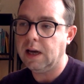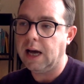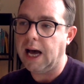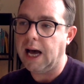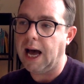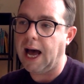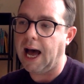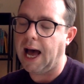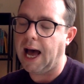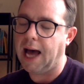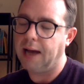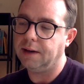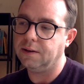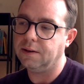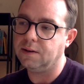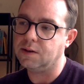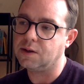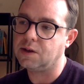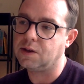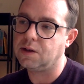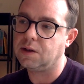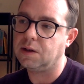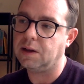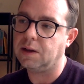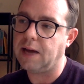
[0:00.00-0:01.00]
And
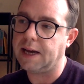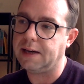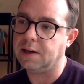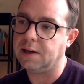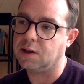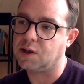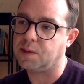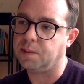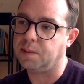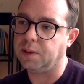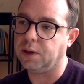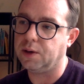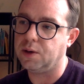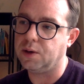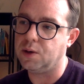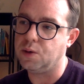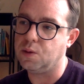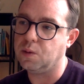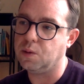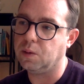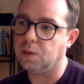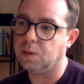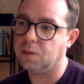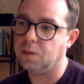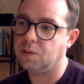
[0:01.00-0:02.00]
Endless
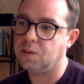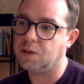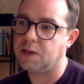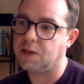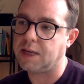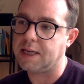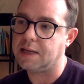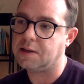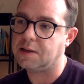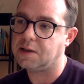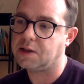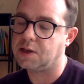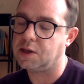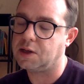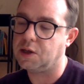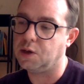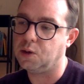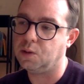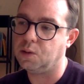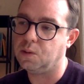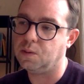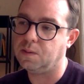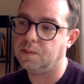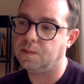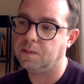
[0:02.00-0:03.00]
Blue seeks
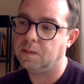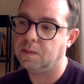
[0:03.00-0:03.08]
to